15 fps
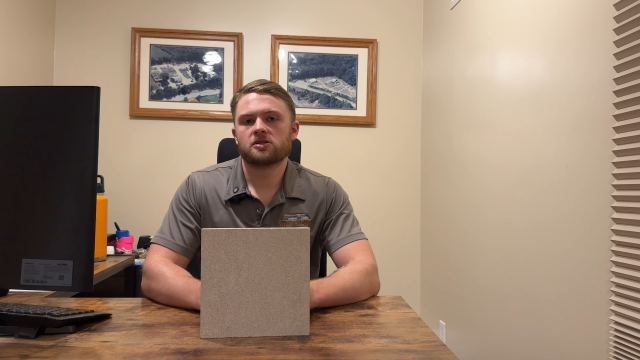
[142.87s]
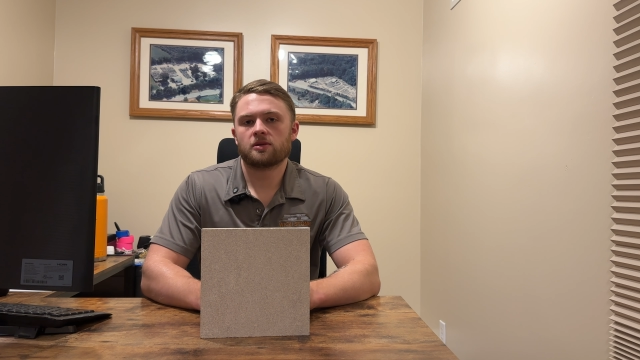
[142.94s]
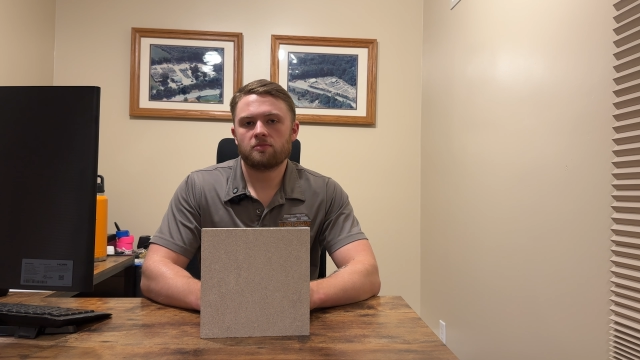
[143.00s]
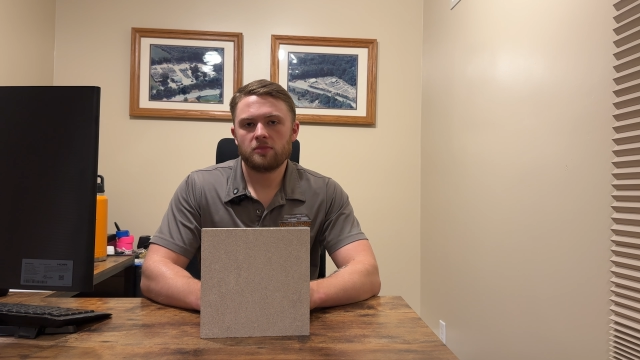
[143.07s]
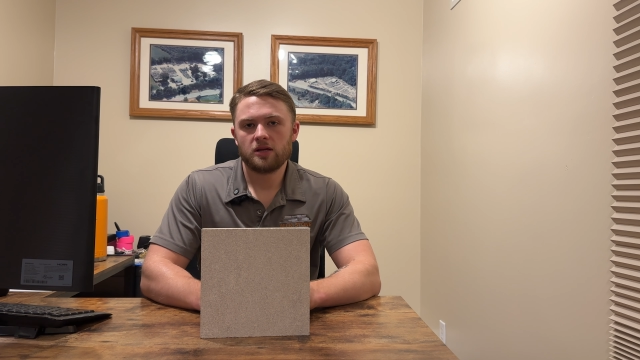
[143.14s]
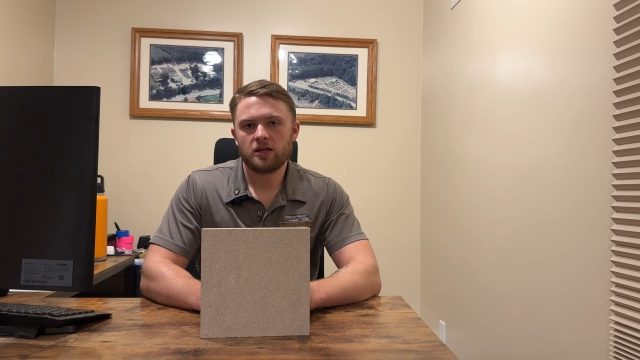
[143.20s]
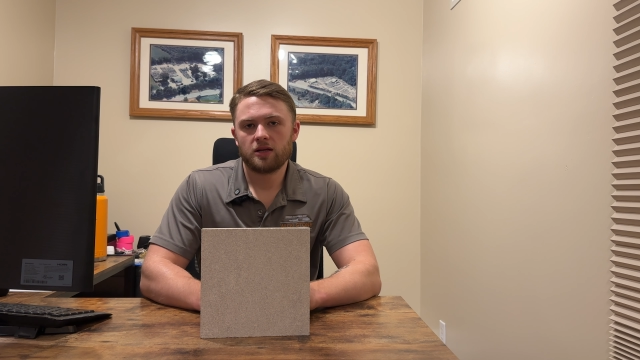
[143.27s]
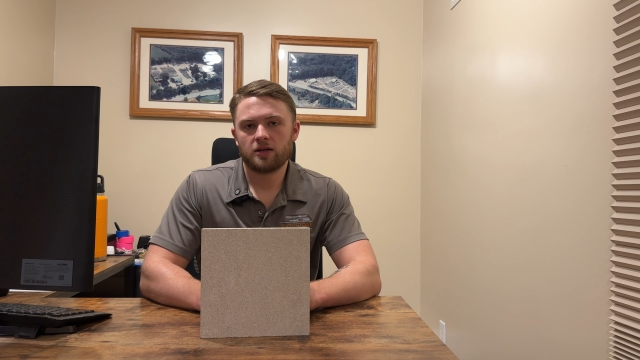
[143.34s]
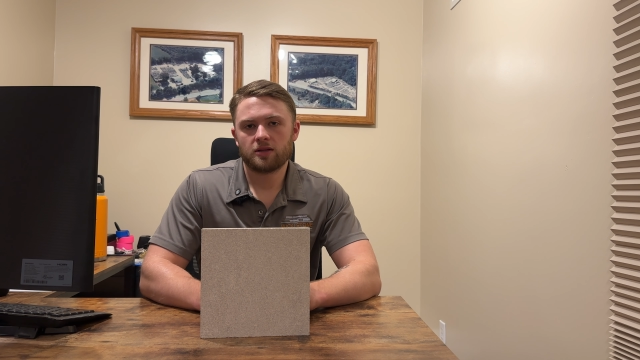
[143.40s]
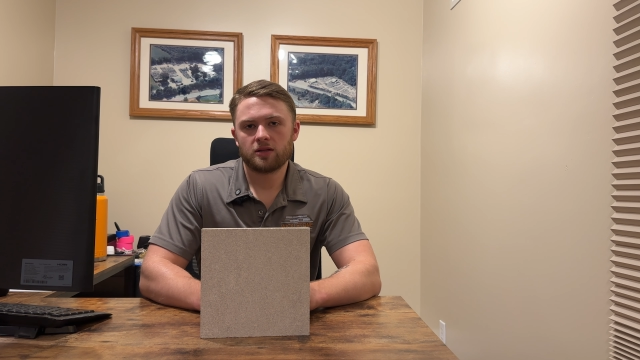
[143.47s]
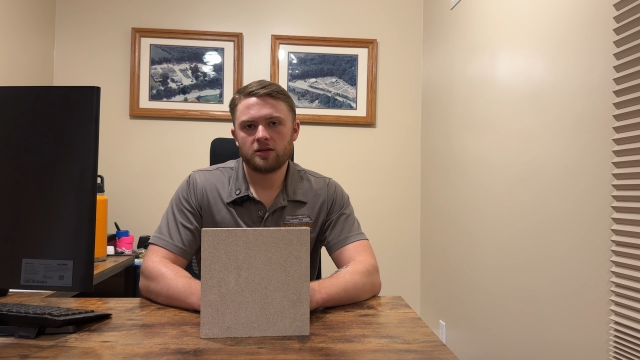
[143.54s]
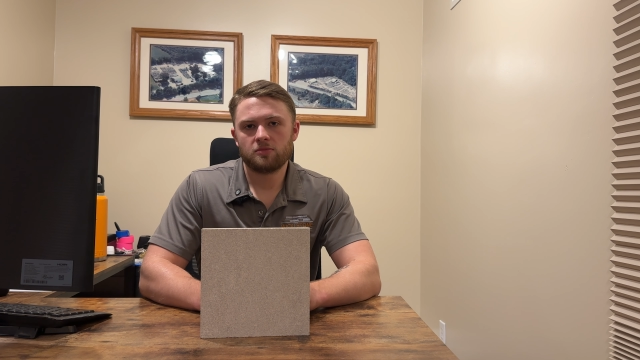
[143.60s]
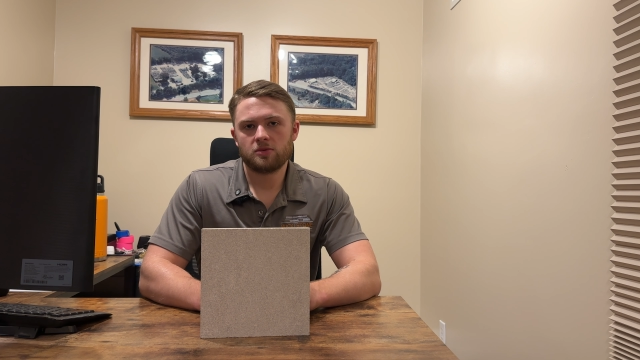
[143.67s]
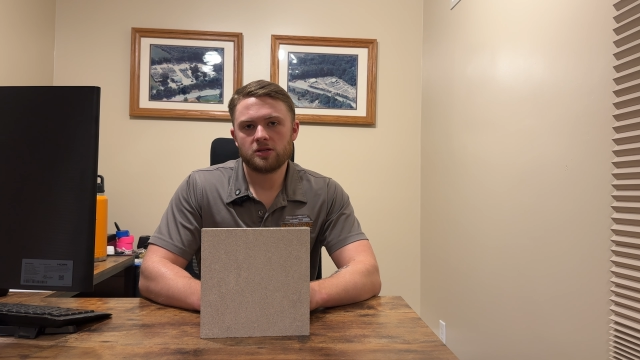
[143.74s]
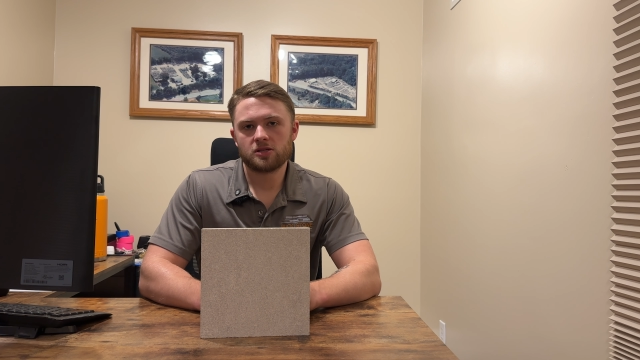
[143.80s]

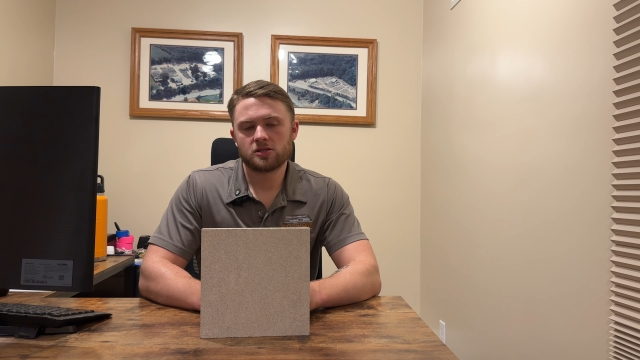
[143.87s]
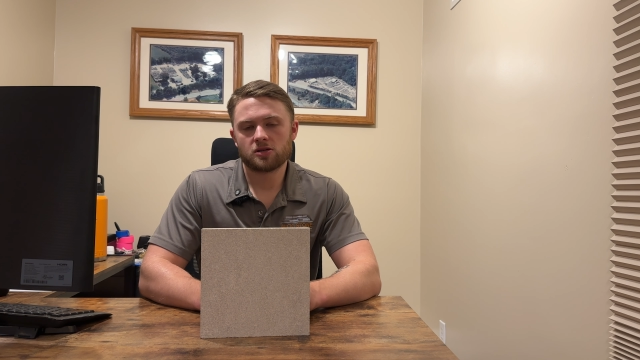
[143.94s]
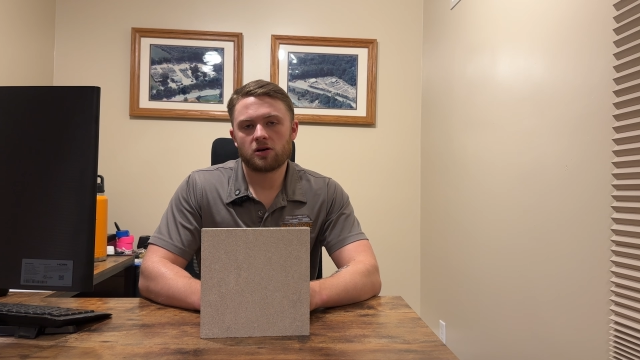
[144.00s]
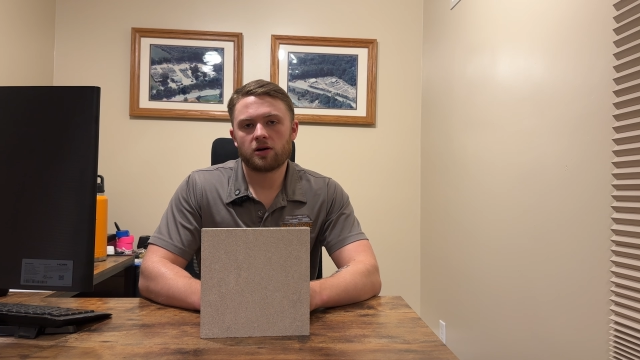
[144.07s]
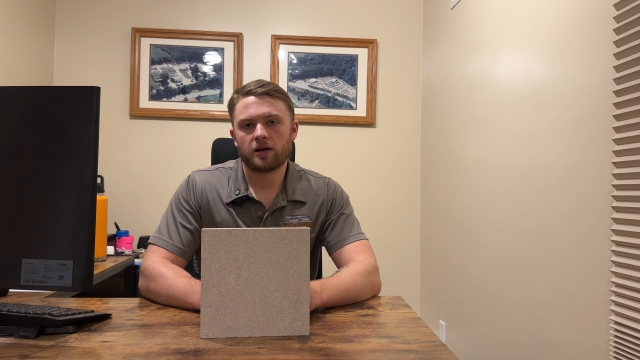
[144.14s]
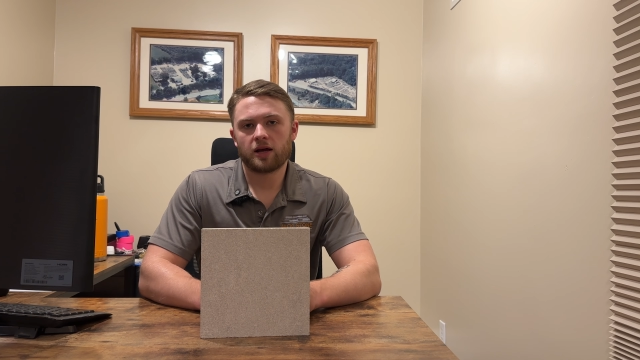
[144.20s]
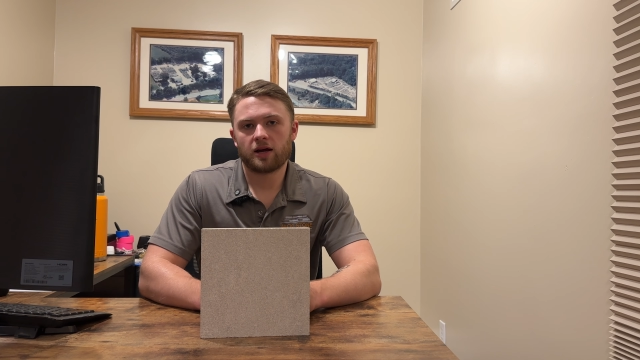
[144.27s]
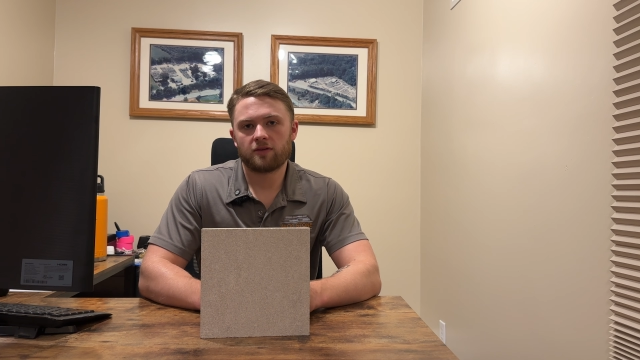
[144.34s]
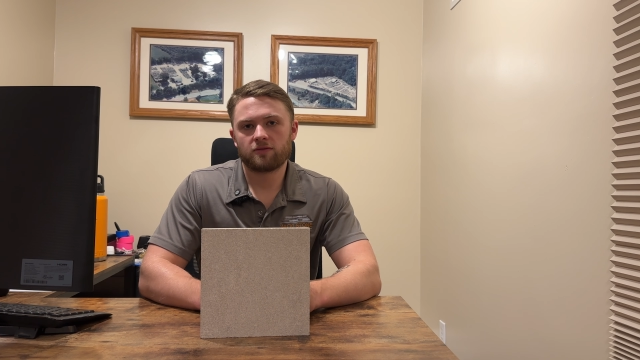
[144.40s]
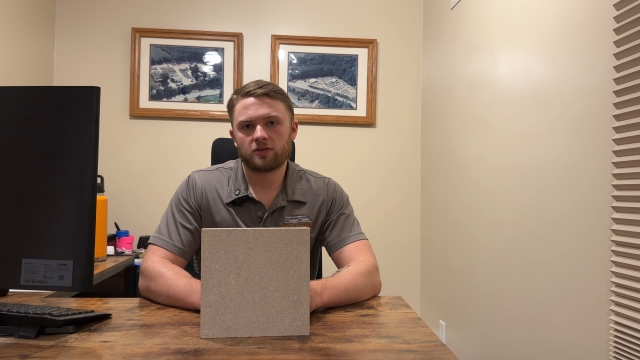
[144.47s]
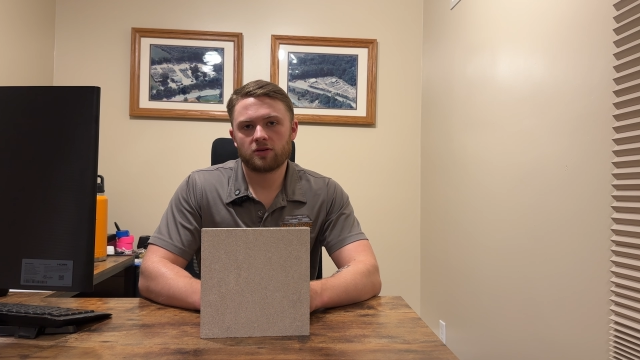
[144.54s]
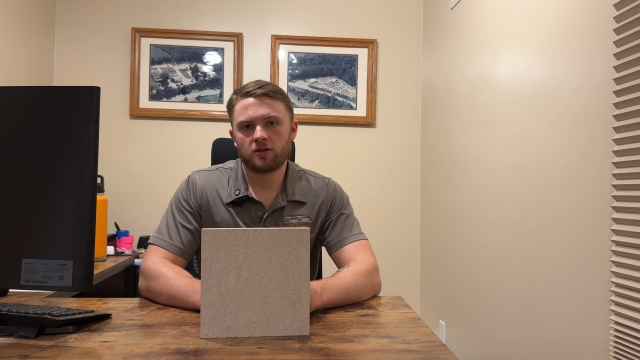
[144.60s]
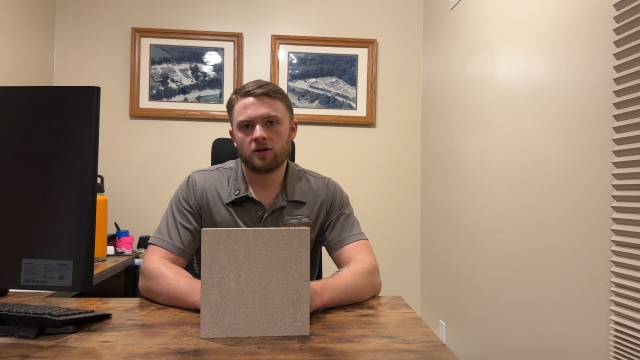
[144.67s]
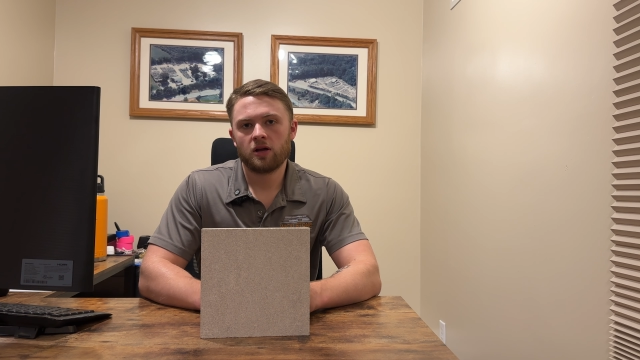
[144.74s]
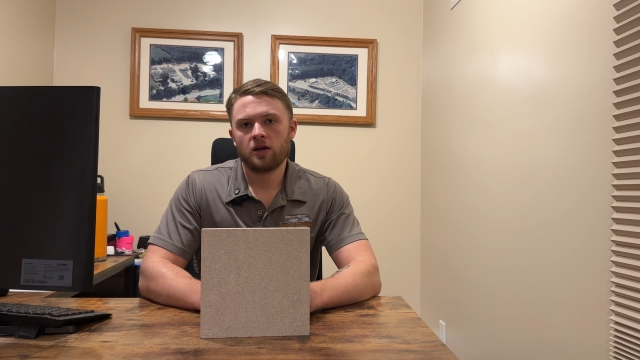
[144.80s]
immediately be sought
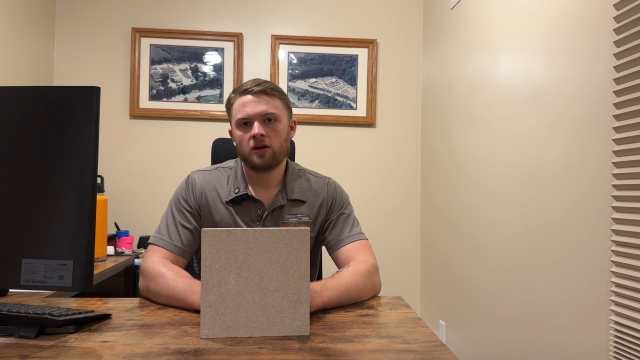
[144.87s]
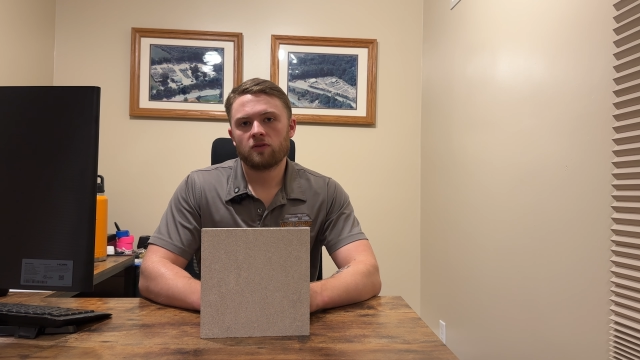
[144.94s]
after